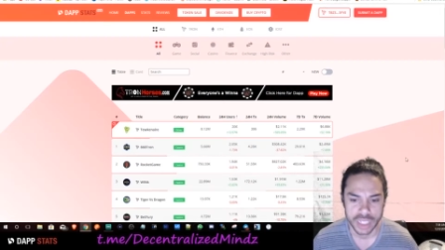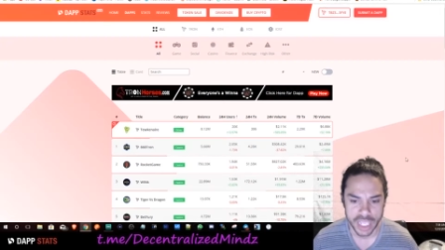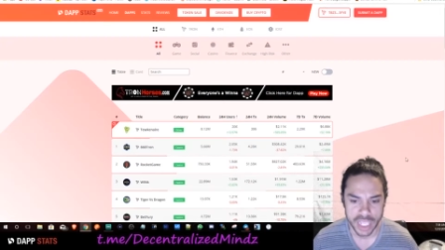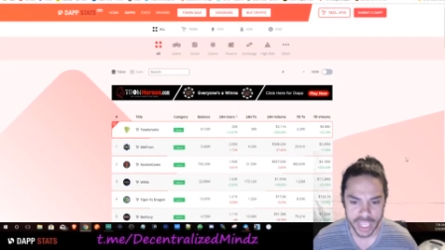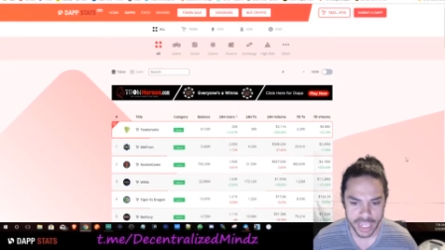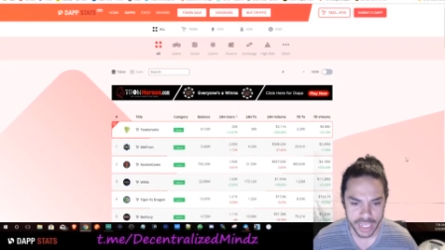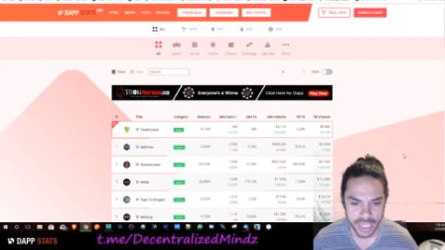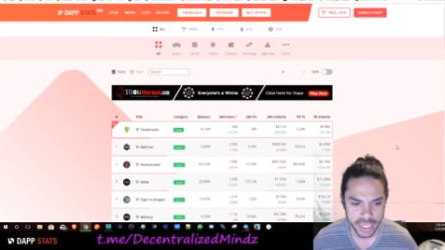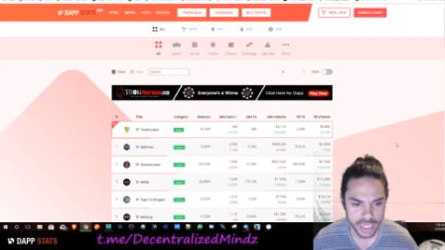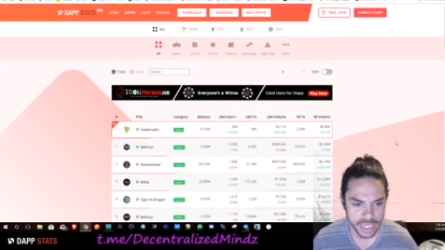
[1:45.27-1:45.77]

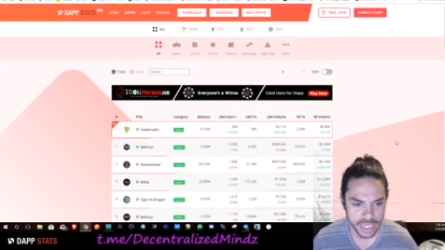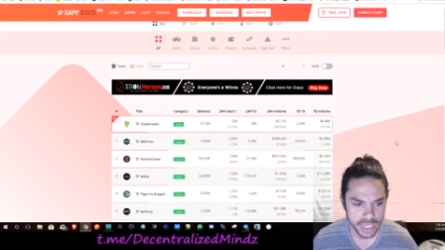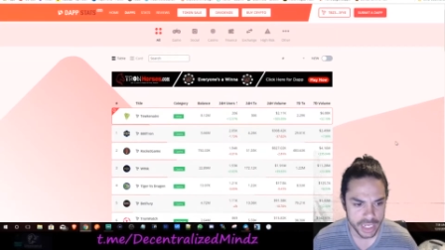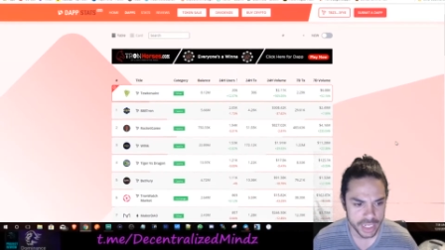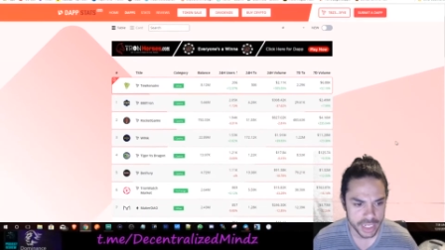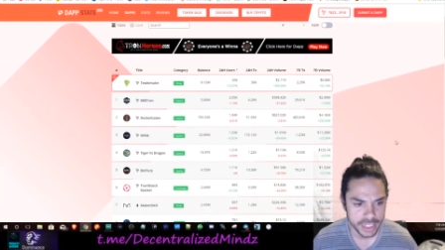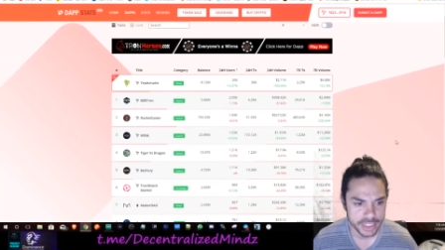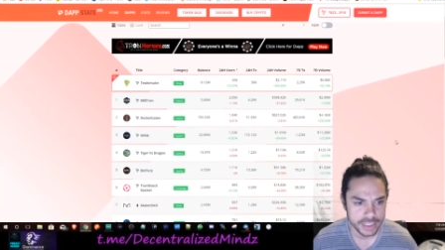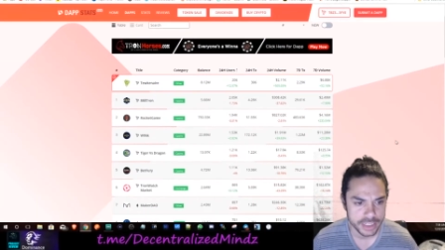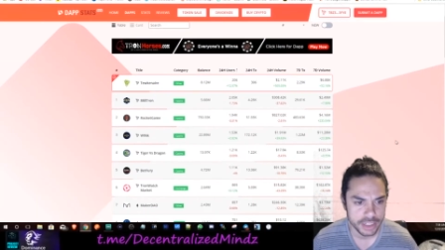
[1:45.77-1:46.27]

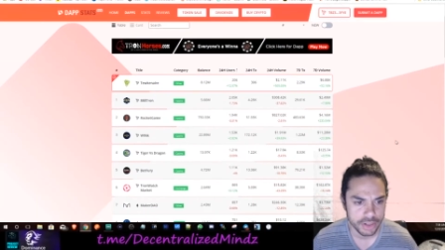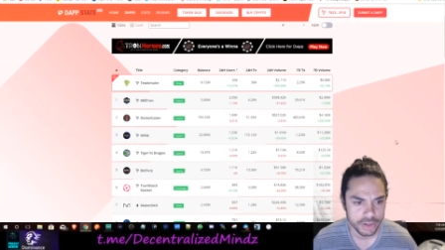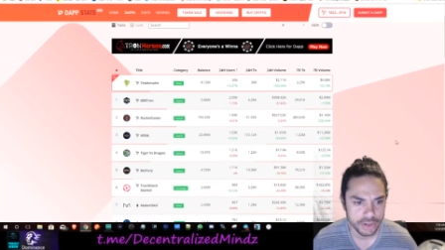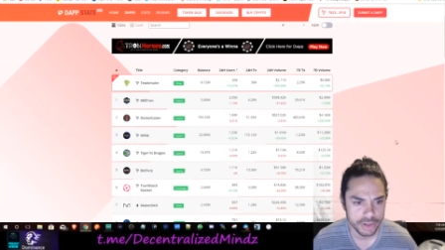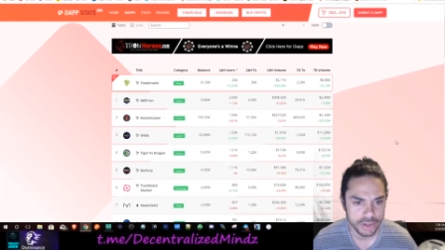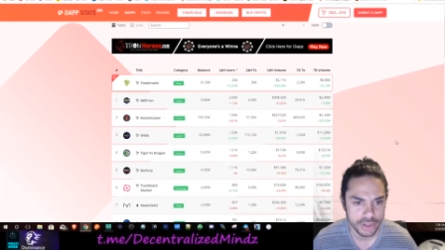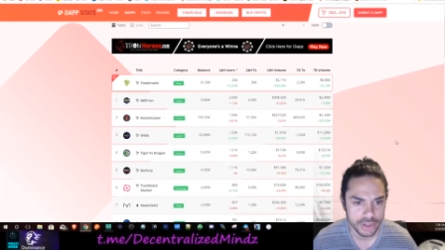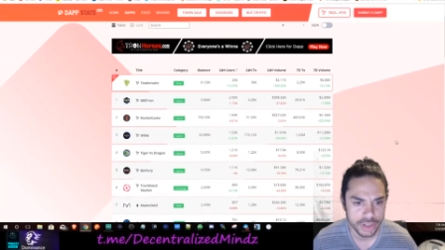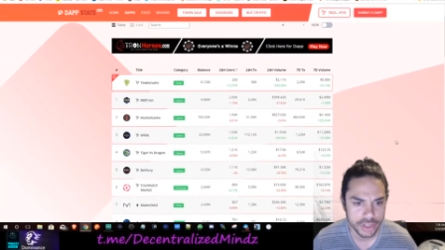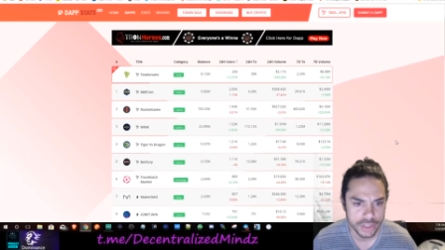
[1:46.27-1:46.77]
And
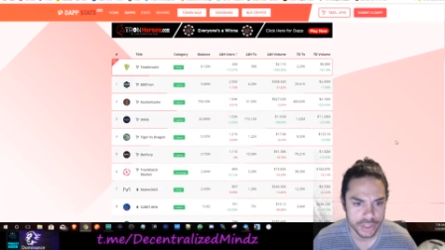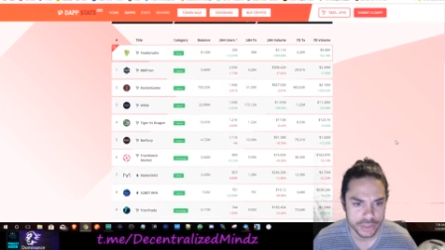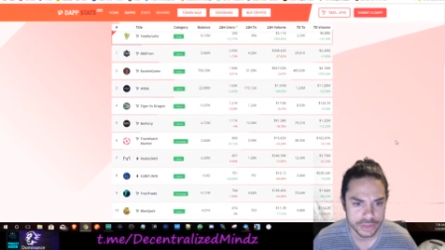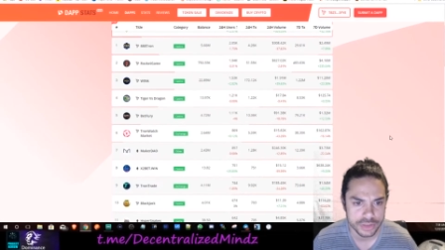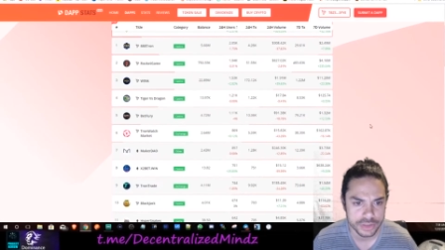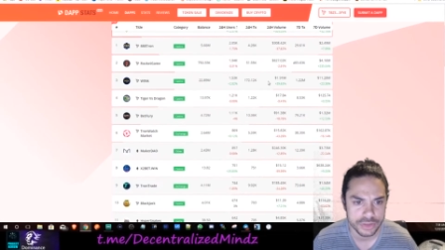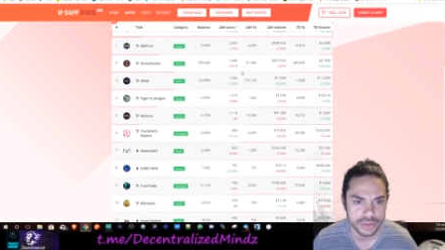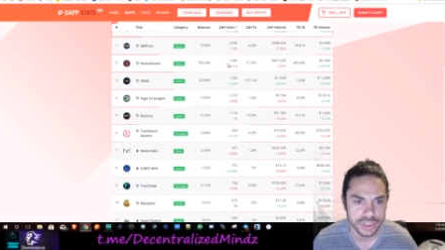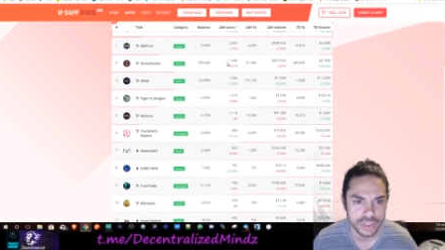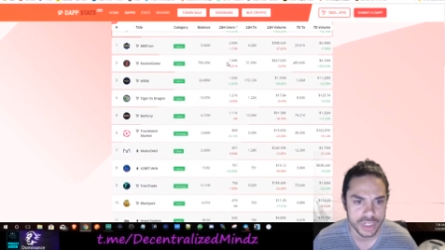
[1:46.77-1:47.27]

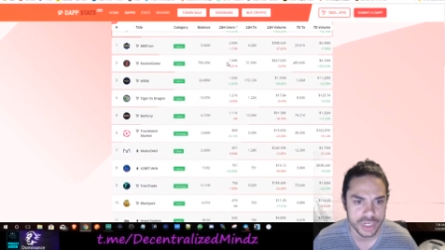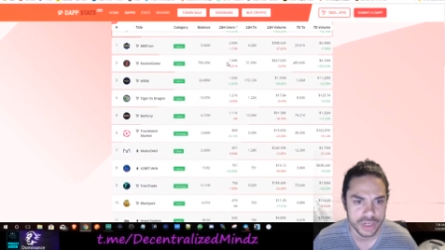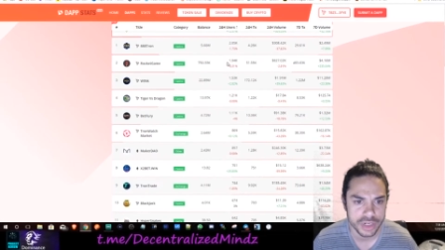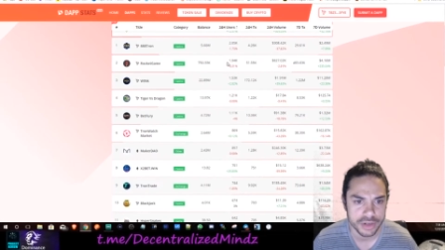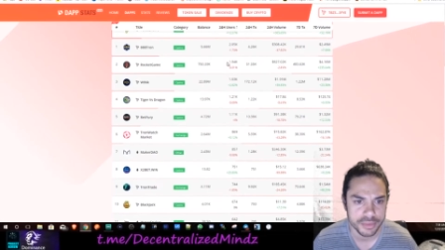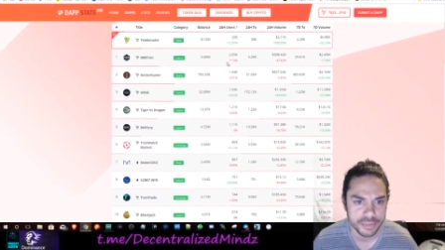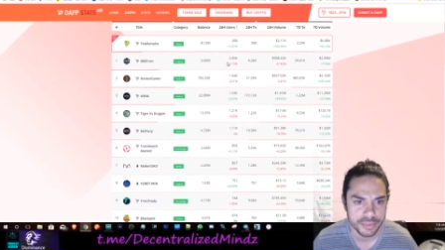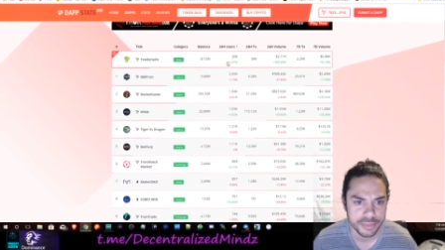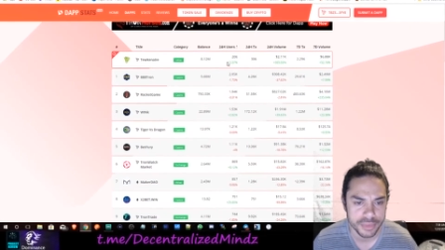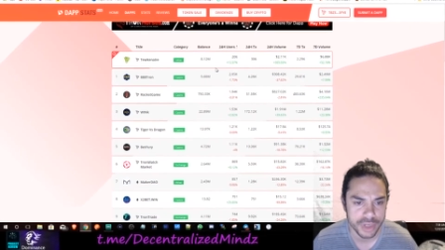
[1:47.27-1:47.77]
Toucan
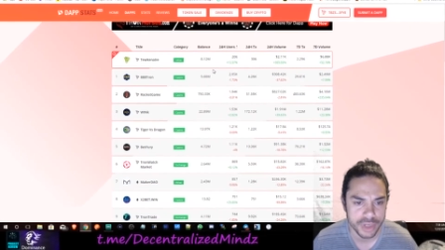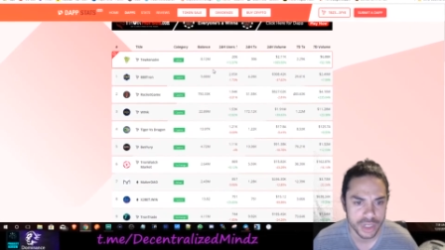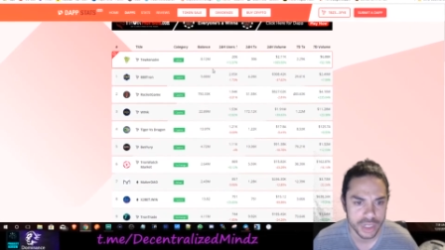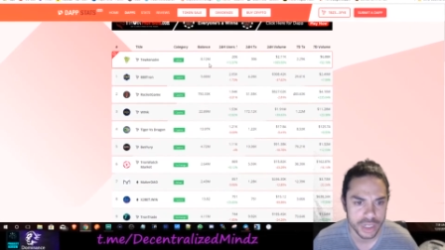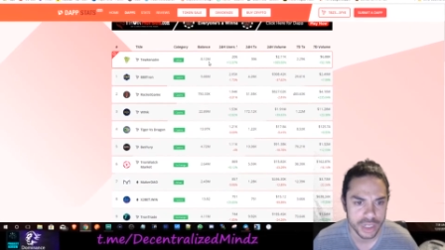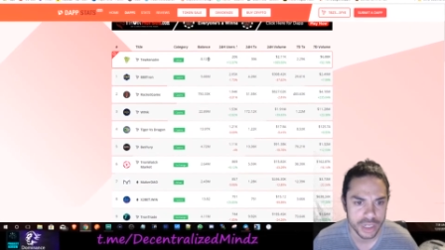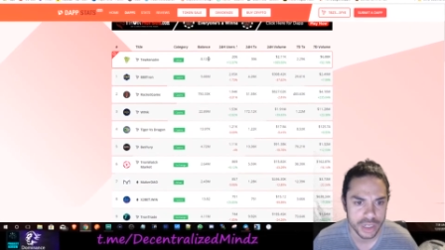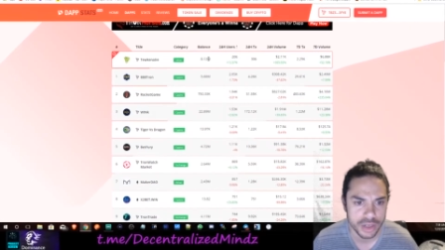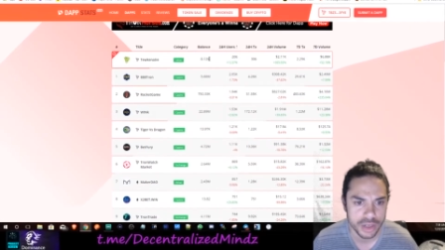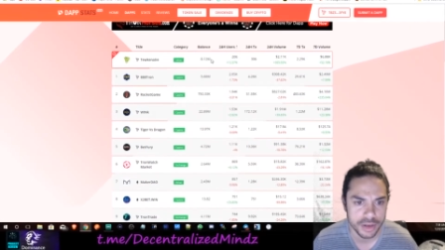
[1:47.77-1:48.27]
Air
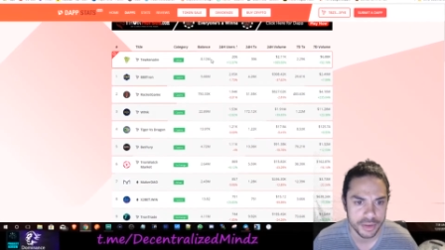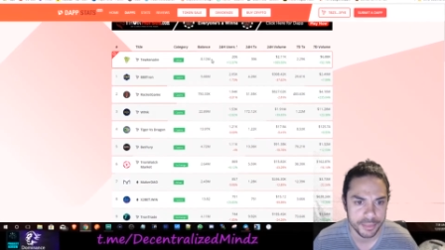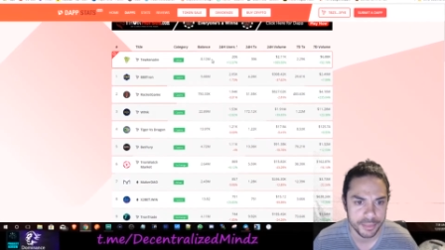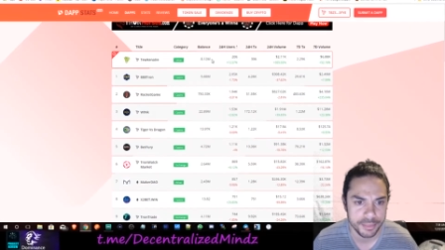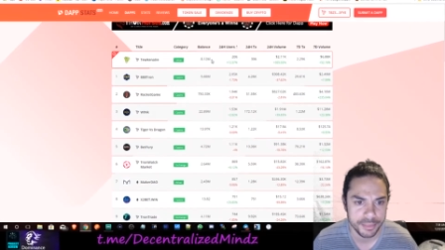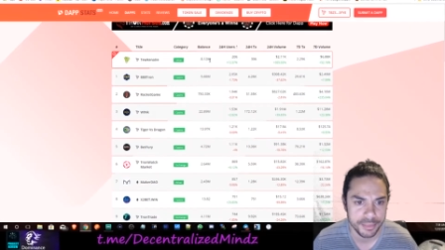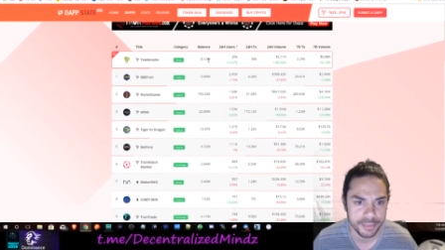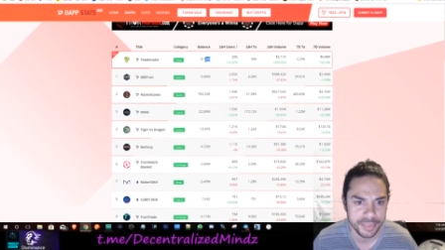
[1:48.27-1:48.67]
um,